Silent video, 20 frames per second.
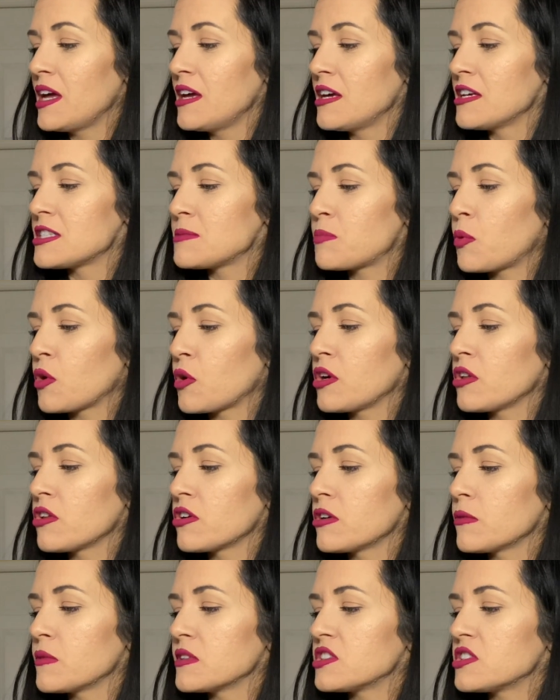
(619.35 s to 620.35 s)

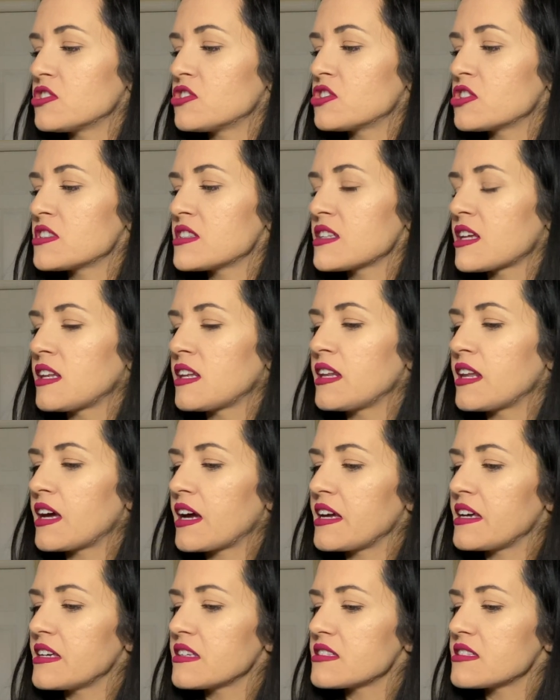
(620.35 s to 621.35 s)
Spoiler, which is just a
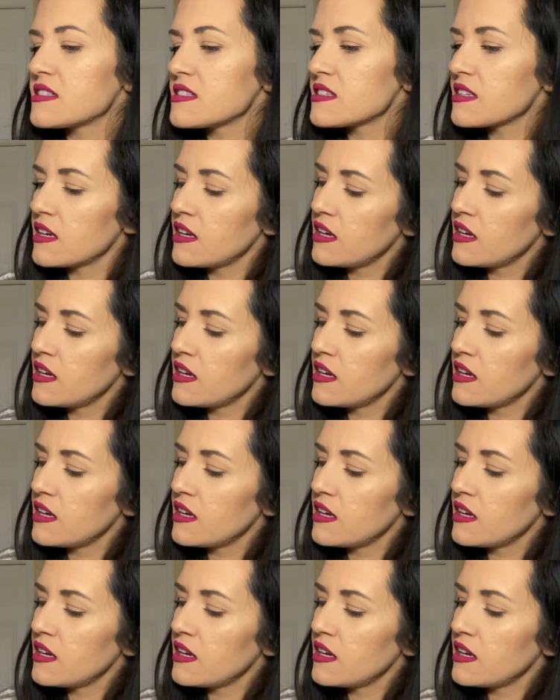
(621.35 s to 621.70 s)
nice